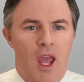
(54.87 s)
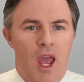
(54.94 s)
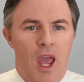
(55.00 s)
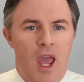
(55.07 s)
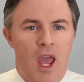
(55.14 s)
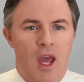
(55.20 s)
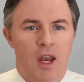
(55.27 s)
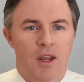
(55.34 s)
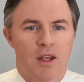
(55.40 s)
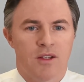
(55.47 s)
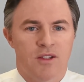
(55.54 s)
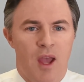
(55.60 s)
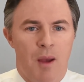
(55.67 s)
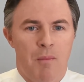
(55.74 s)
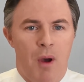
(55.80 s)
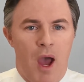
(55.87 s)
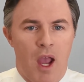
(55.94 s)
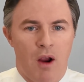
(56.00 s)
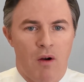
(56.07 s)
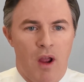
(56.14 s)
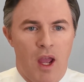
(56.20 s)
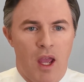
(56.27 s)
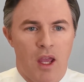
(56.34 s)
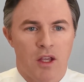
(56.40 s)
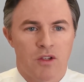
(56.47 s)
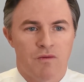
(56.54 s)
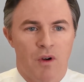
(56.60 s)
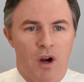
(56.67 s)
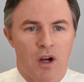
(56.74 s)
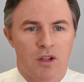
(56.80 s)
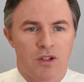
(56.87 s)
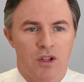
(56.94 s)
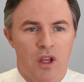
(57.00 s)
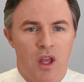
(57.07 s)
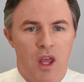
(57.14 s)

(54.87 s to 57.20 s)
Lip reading: and a SEP IRA as far as